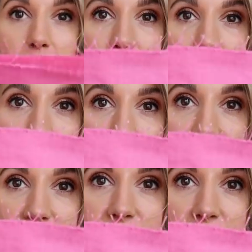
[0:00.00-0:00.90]
I don't know if you
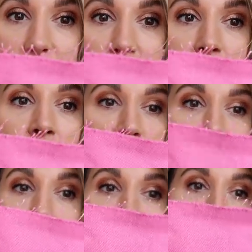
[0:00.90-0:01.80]
can see that,
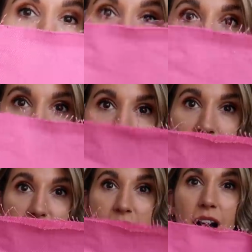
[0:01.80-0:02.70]
you could really
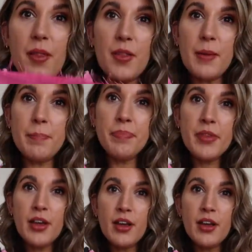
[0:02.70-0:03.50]
easily cut them,